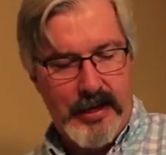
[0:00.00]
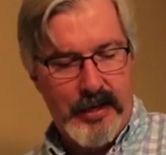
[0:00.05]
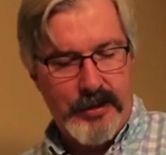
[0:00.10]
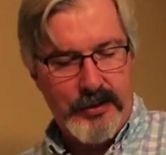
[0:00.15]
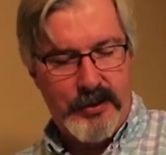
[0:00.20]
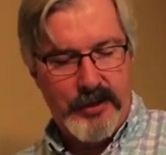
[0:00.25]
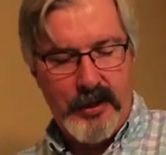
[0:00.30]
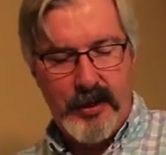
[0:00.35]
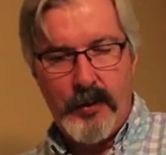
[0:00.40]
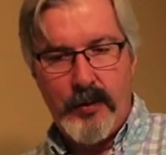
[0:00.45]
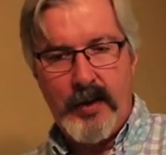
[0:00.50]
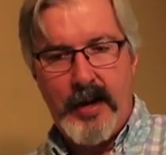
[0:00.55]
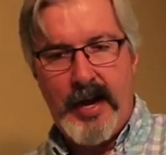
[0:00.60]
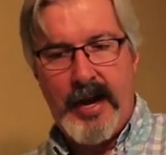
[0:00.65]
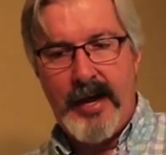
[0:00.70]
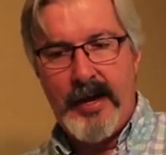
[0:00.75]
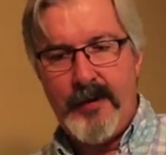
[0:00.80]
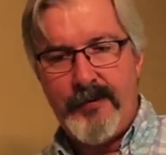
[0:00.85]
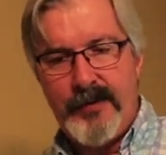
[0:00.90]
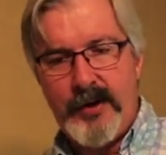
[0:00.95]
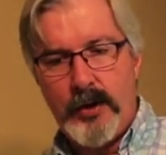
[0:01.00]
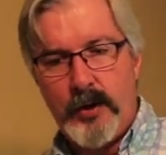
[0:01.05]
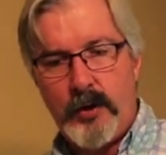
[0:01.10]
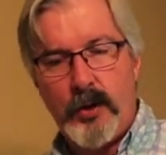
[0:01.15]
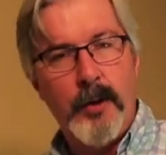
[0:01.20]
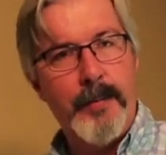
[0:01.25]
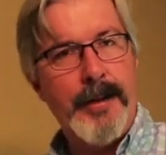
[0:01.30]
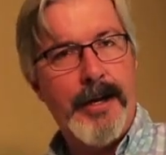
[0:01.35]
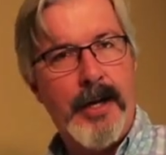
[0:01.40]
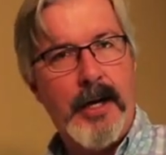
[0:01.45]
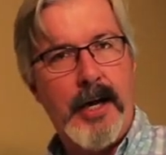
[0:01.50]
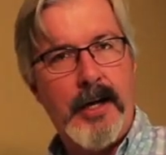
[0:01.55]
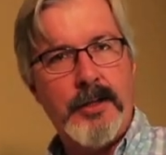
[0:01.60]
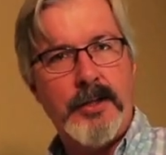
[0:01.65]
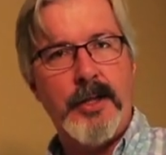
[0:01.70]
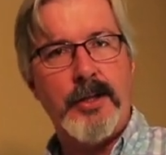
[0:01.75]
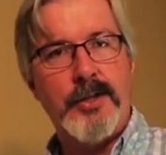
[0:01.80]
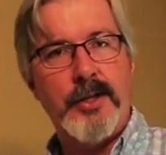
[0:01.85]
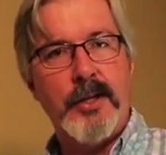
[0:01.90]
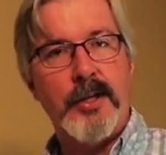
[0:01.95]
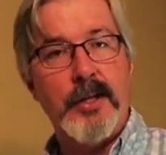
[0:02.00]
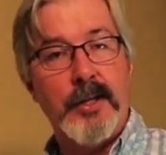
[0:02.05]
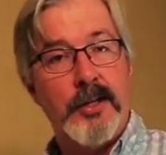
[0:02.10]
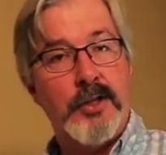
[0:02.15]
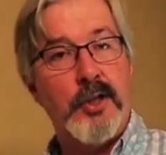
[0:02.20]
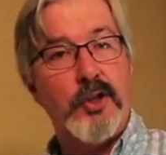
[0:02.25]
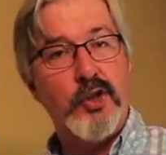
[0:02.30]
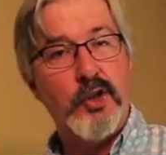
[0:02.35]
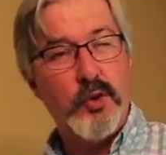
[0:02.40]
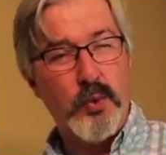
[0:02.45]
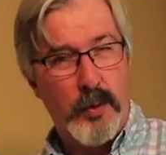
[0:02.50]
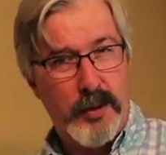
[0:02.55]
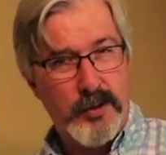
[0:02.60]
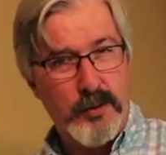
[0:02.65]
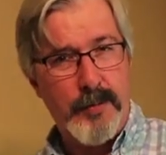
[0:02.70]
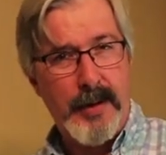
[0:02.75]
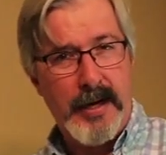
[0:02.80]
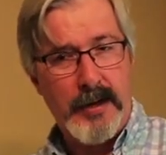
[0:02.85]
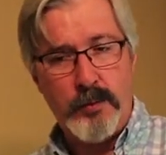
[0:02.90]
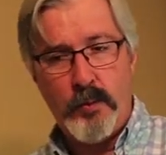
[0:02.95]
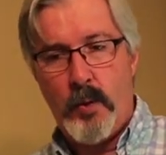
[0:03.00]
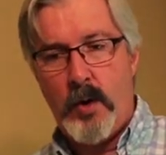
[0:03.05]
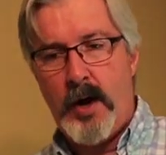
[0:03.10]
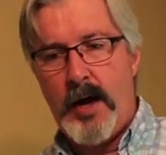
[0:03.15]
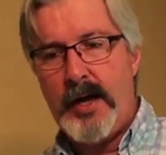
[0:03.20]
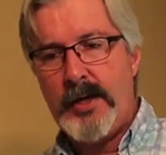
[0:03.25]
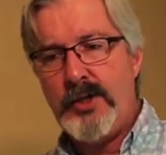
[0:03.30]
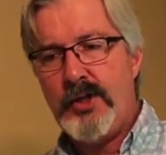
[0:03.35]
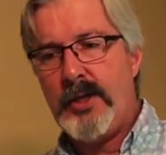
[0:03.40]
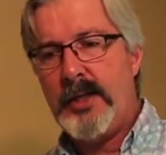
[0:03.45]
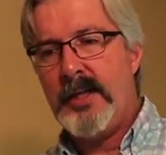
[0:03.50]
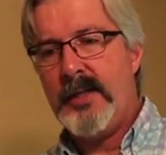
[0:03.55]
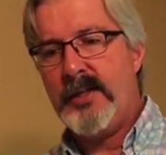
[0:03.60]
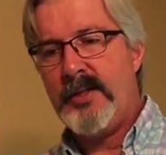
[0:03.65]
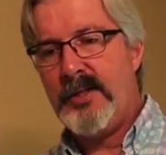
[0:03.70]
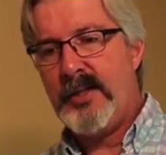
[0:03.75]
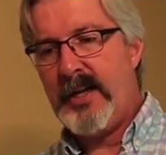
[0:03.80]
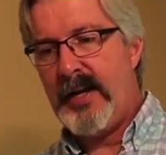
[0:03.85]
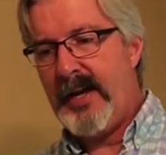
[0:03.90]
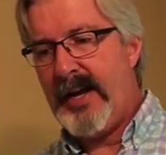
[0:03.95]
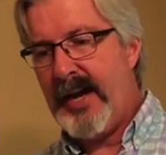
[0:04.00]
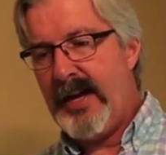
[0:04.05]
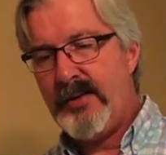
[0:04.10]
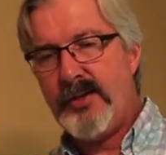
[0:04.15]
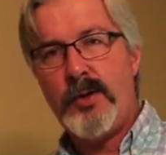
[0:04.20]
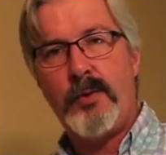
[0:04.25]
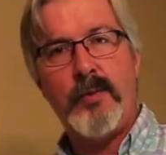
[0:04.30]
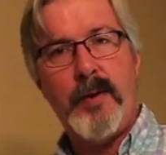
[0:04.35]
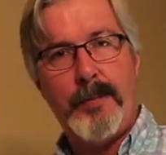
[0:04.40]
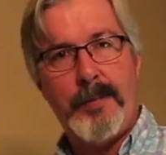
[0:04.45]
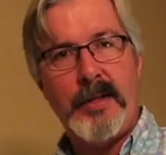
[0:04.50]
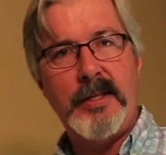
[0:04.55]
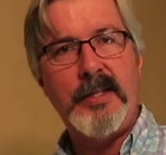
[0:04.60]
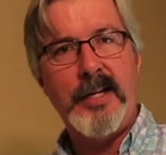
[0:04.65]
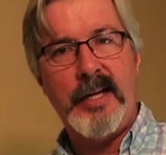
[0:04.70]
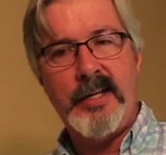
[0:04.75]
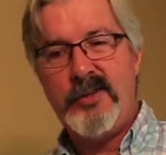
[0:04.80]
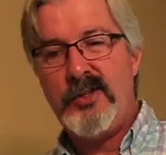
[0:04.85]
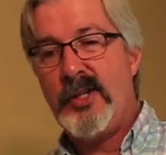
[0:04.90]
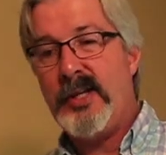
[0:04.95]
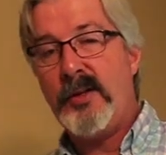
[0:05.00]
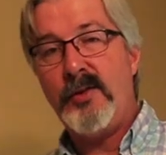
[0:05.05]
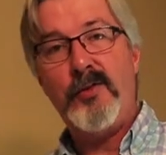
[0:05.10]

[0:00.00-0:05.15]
And so I have here a Luminox. It's a Swiss-made watch. It's has the reputation.